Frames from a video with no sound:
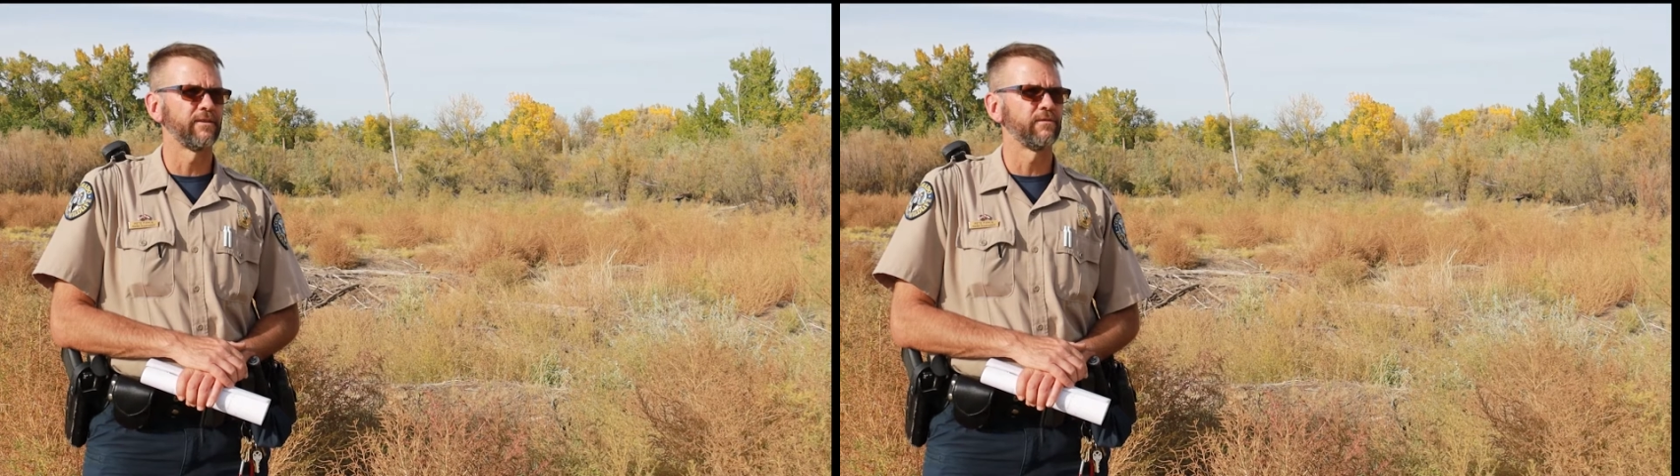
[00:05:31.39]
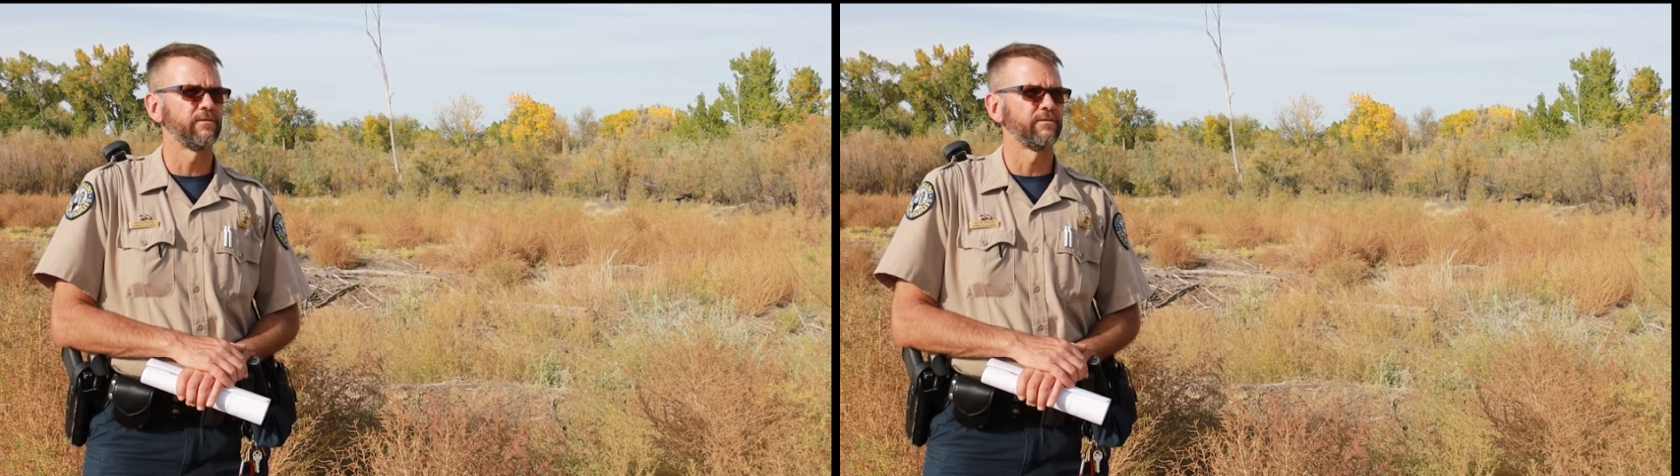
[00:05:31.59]

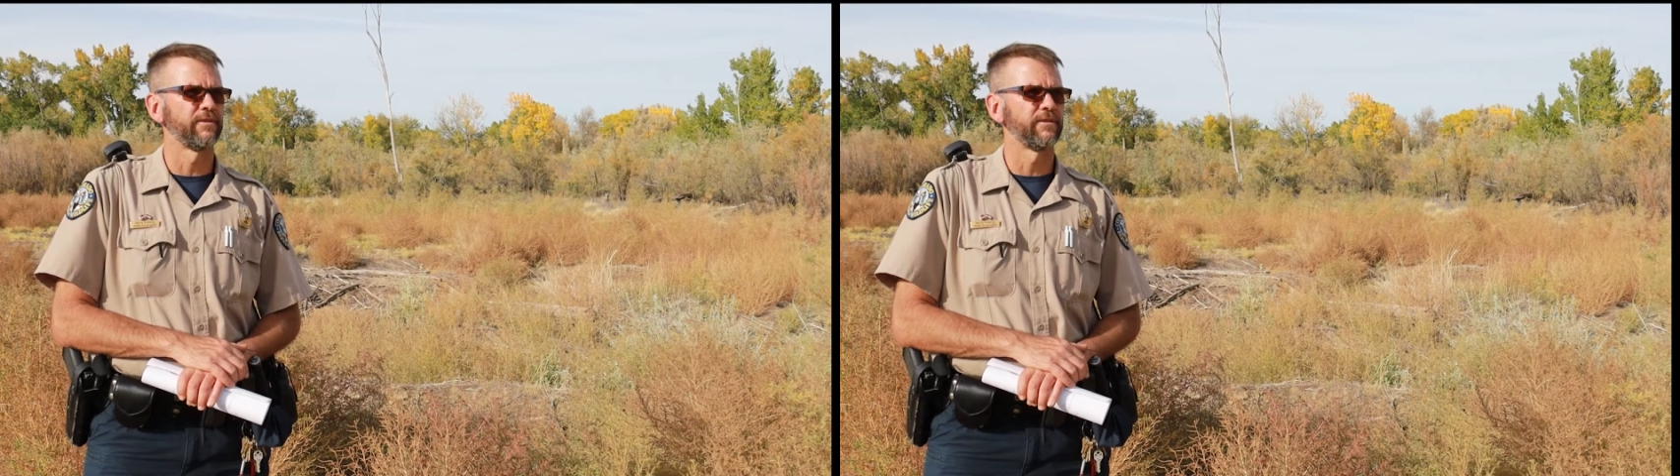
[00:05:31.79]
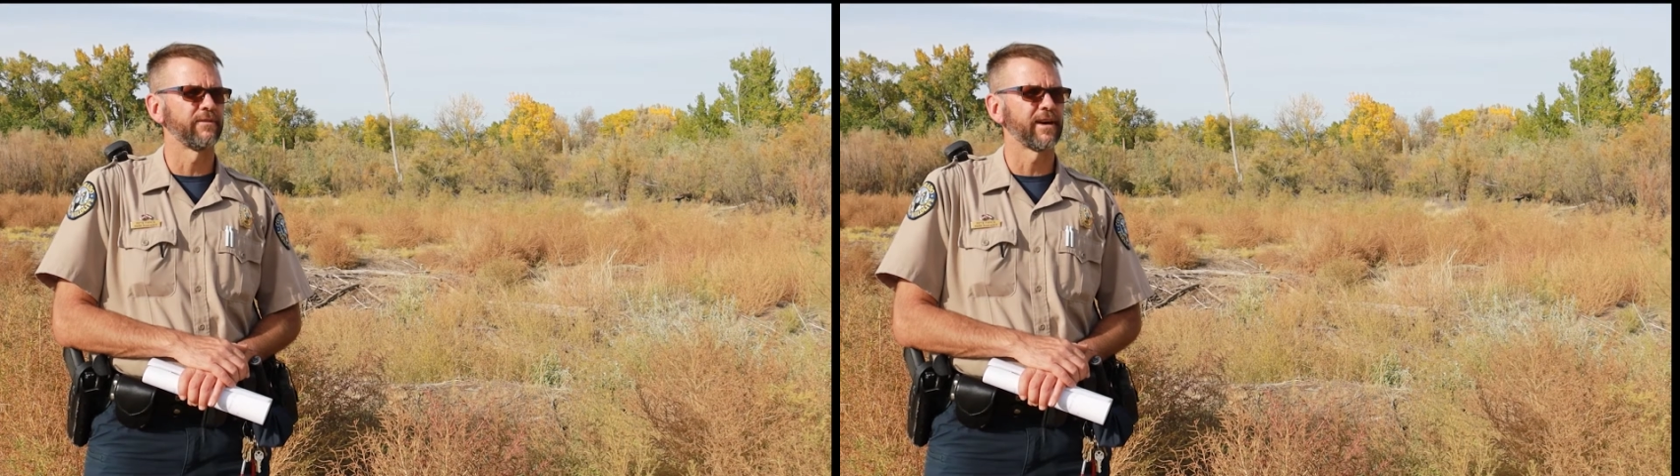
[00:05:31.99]

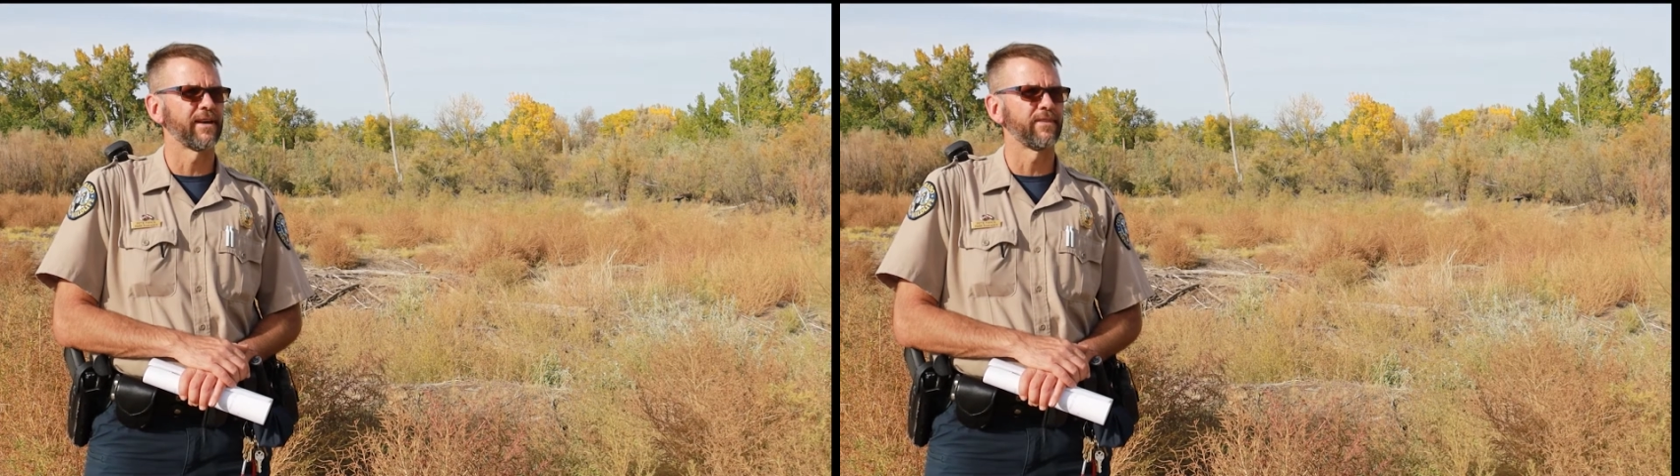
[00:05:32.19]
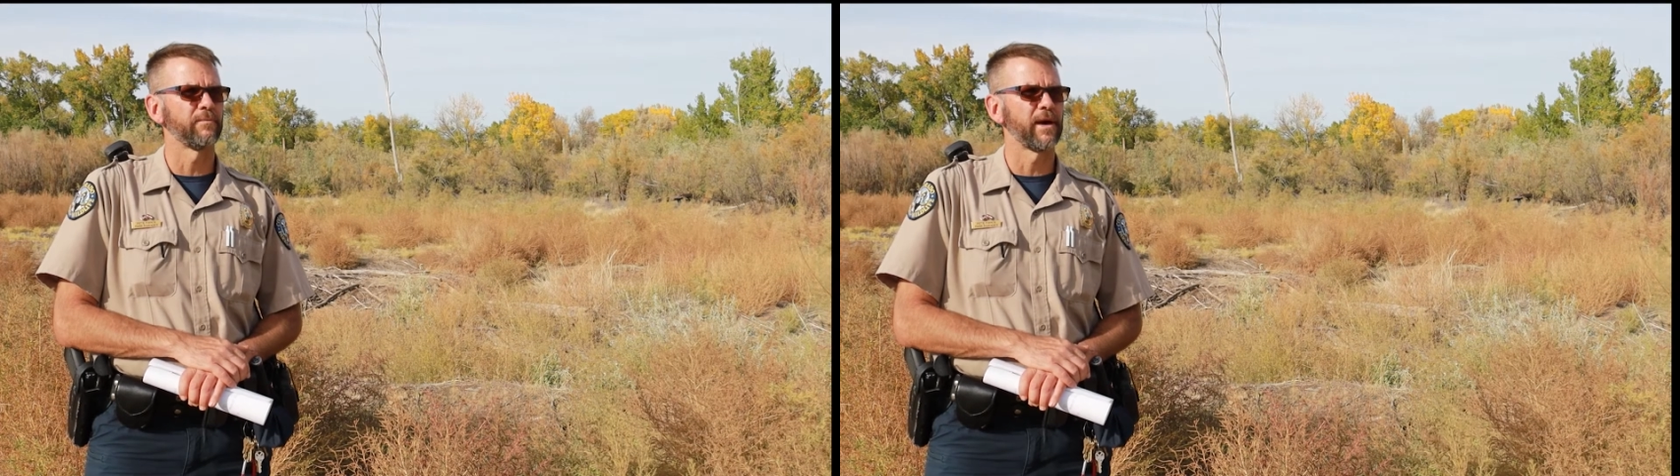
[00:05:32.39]
you've
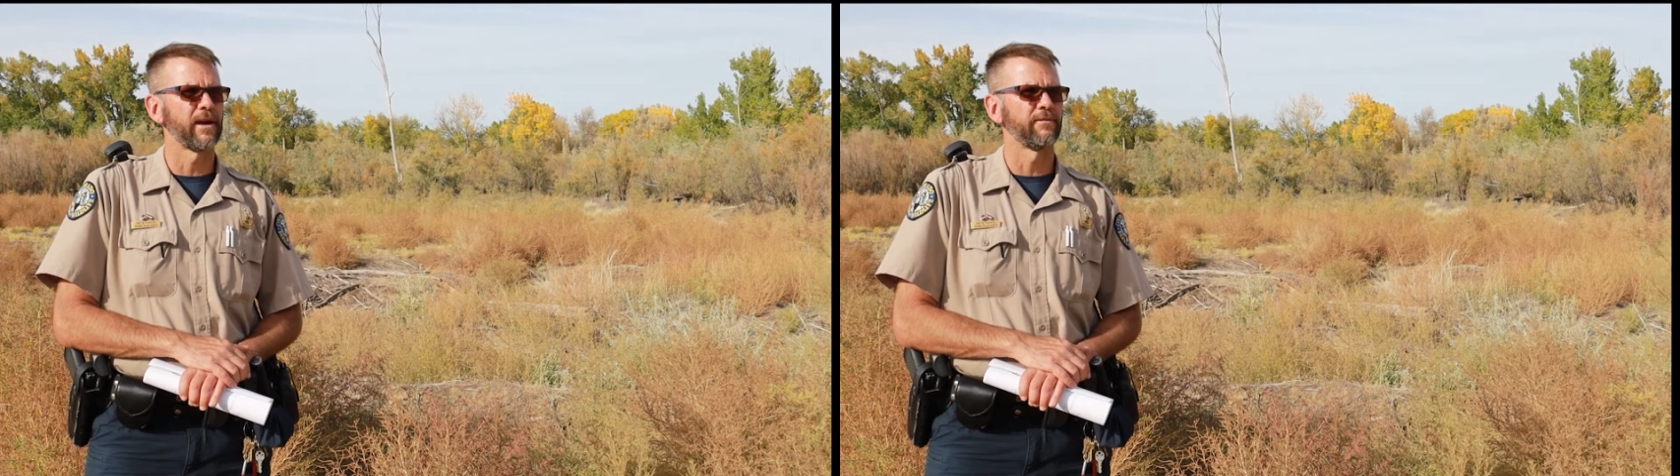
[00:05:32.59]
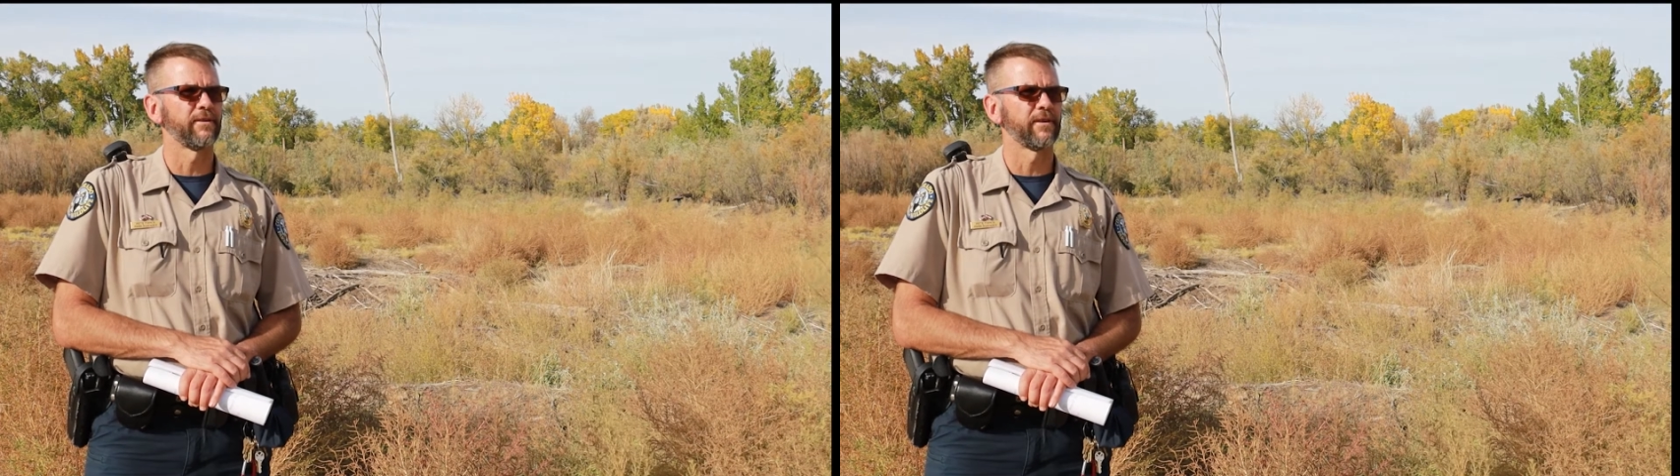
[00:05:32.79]
got the
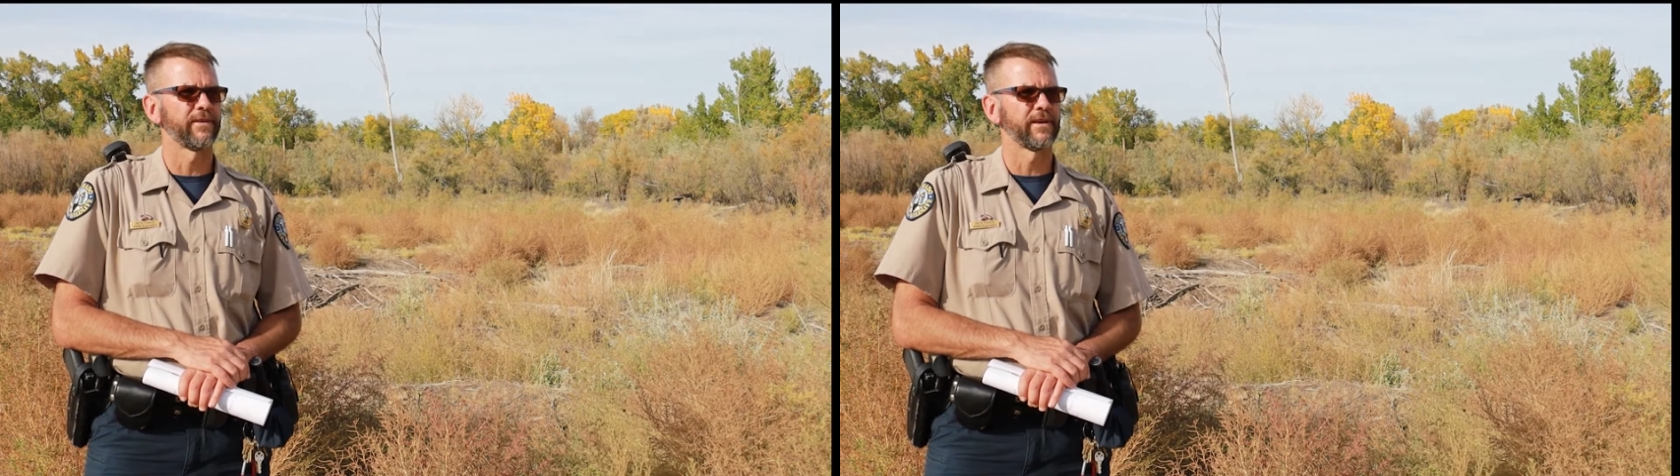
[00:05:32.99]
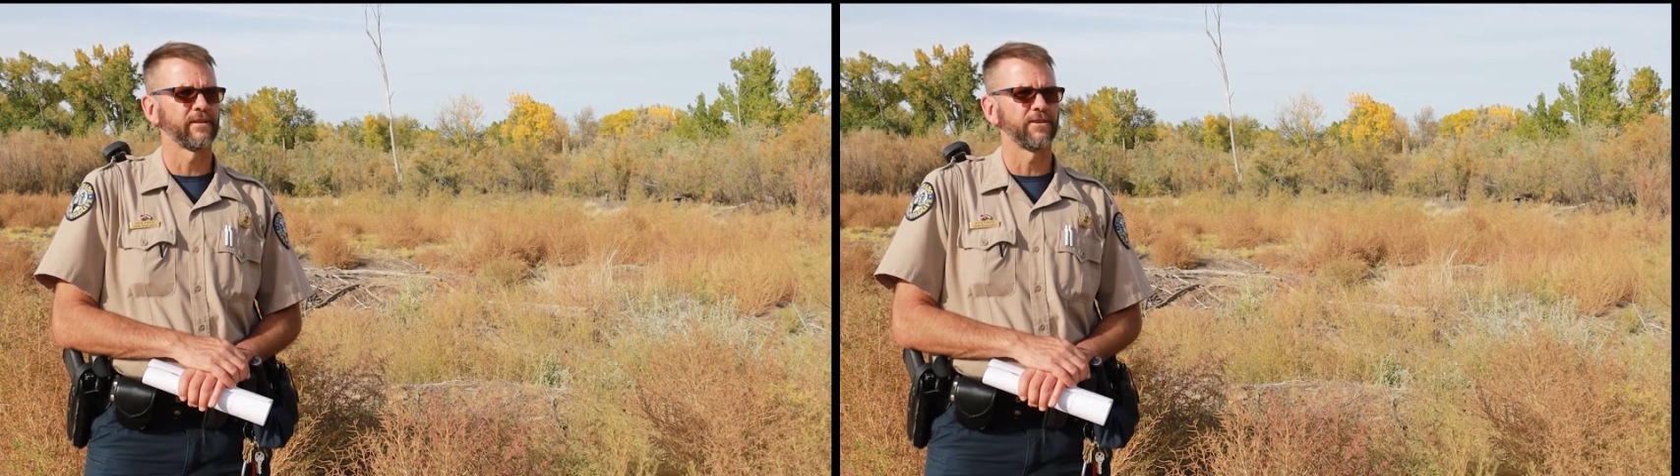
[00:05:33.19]
benefit
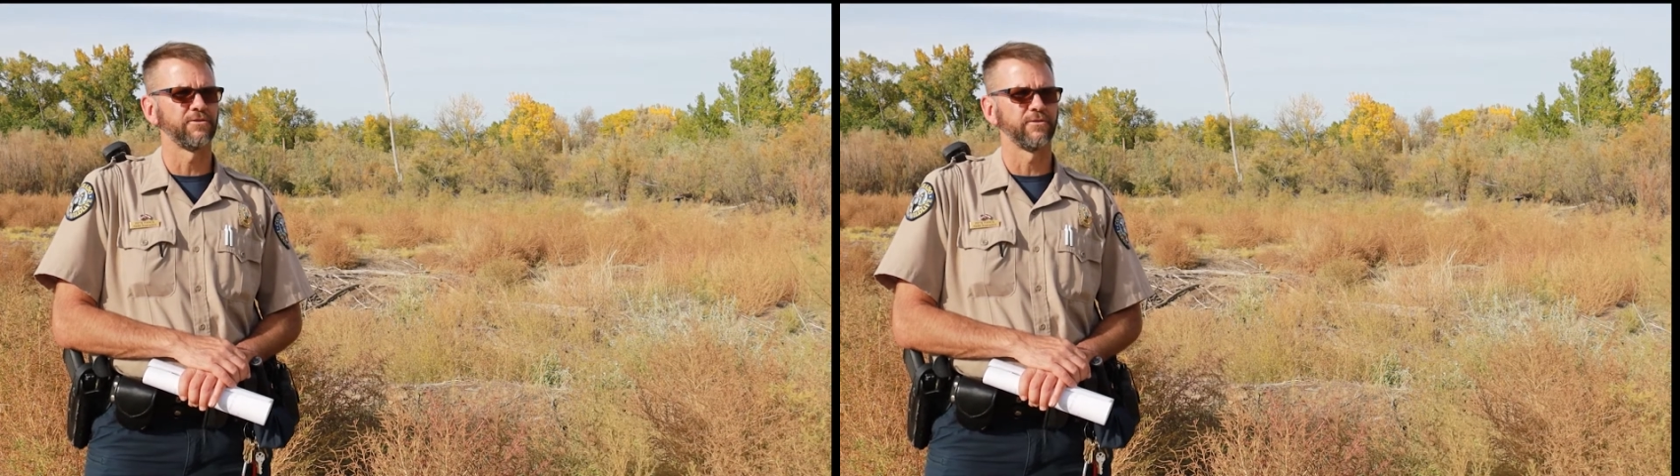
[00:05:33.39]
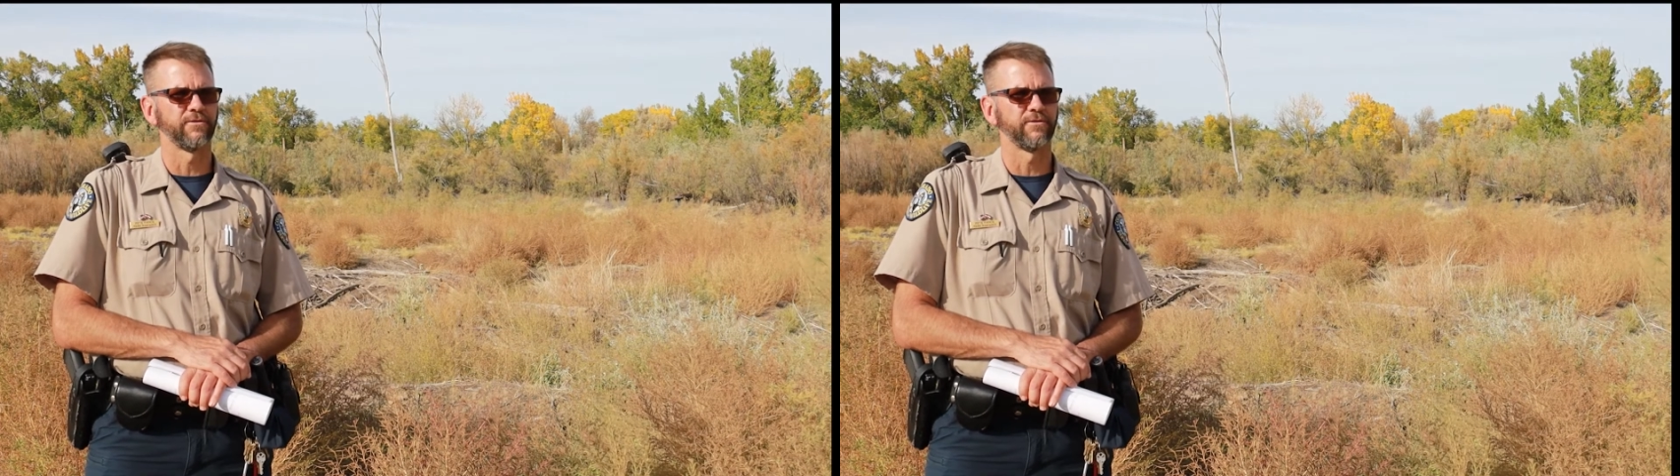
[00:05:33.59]
of at least